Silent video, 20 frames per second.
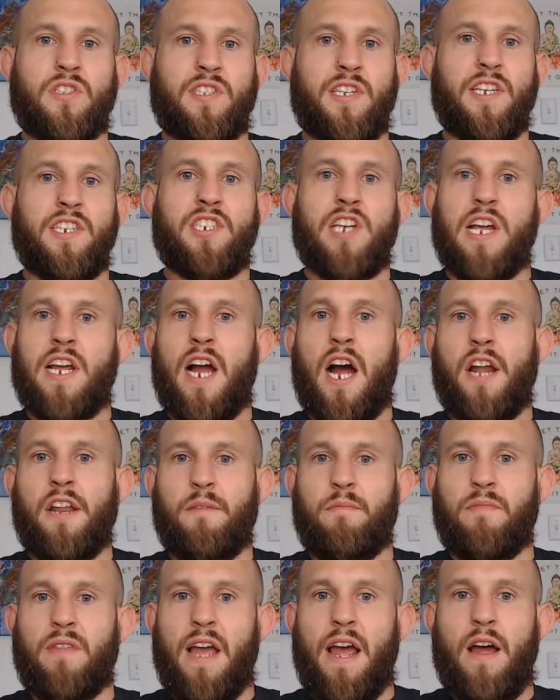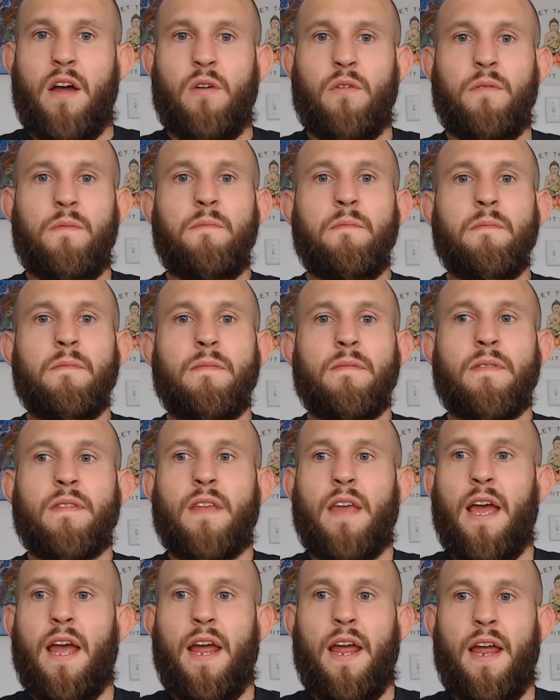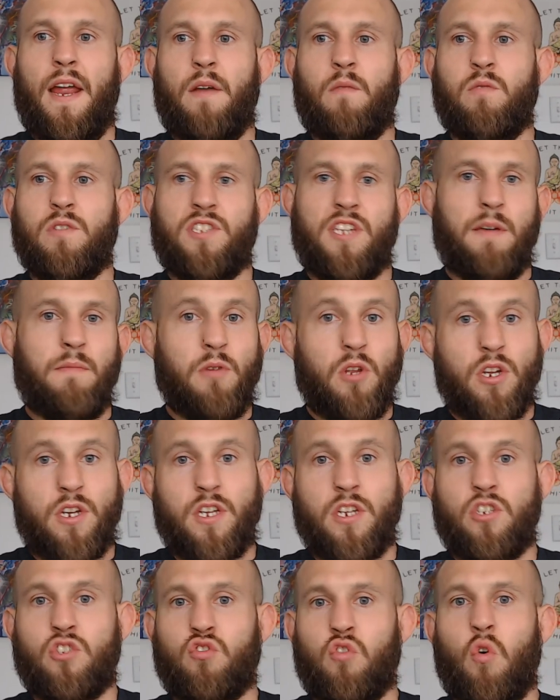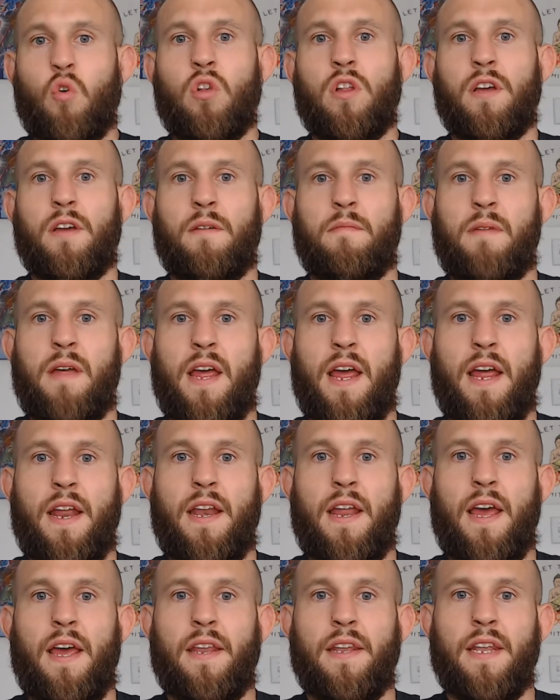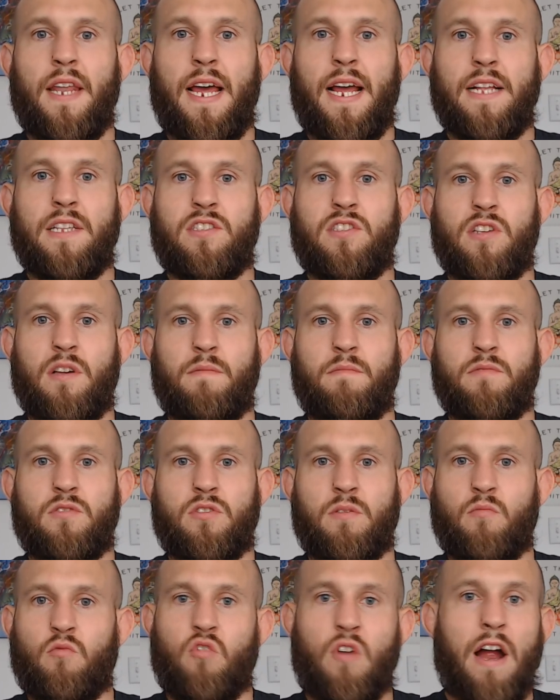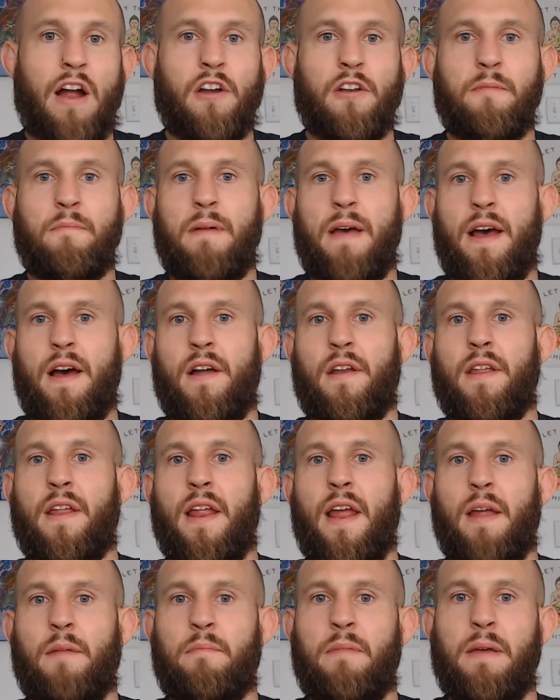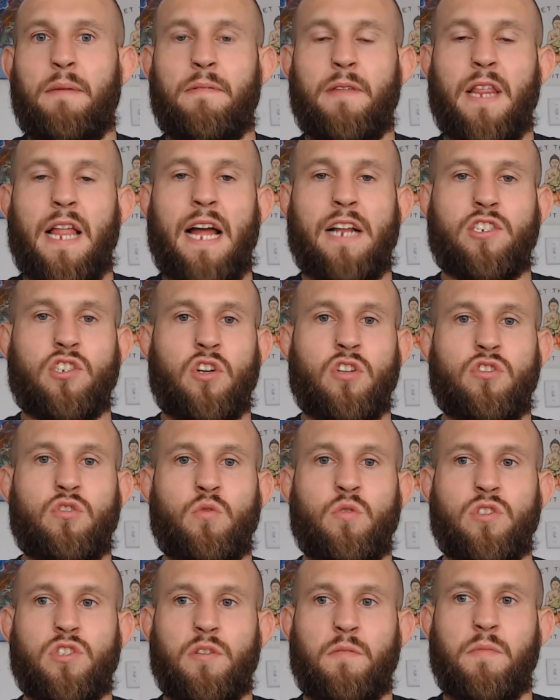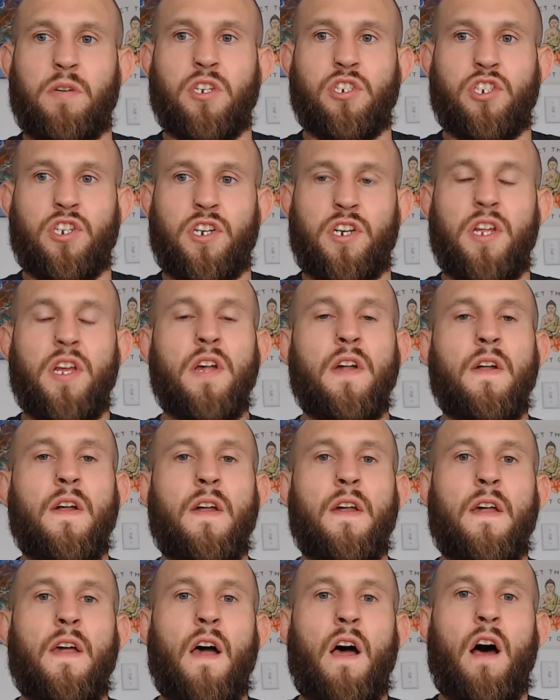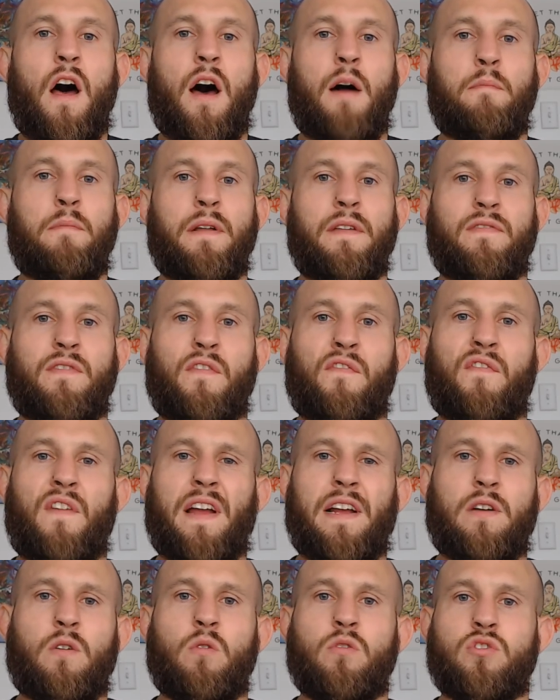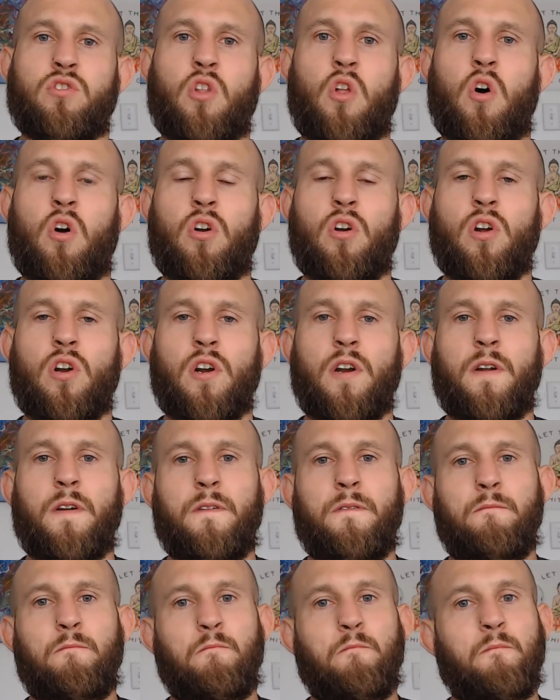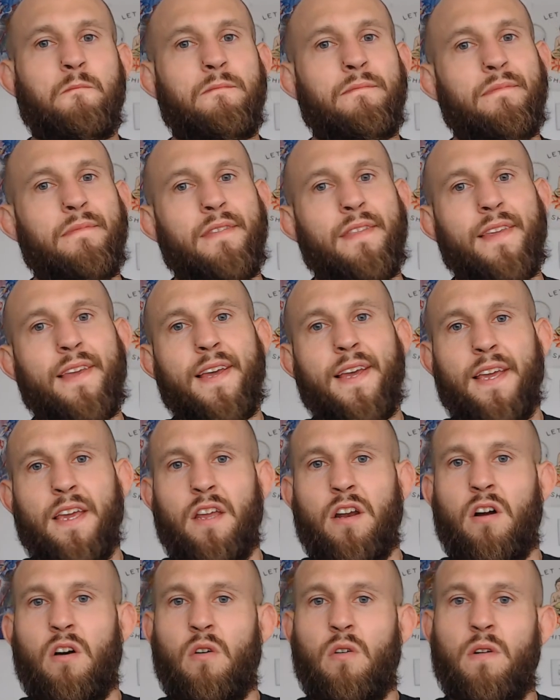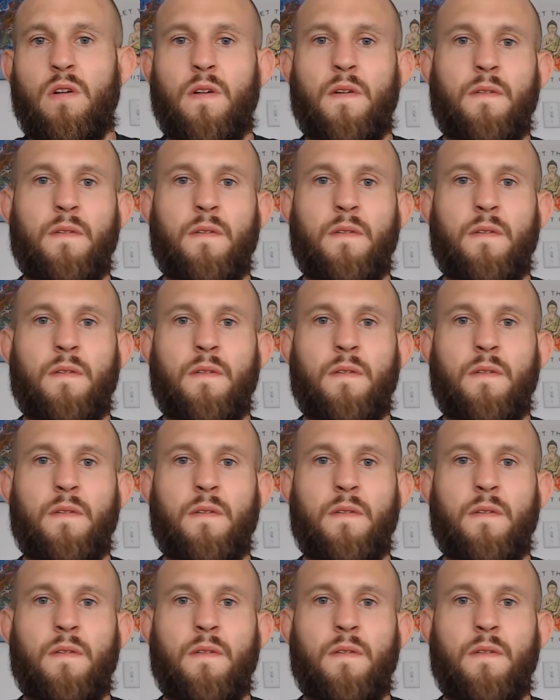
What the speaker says: TJ got him down and was able to control him and land some ground and pound and maybe latch onto a submission. But if the fight goes longer, you know,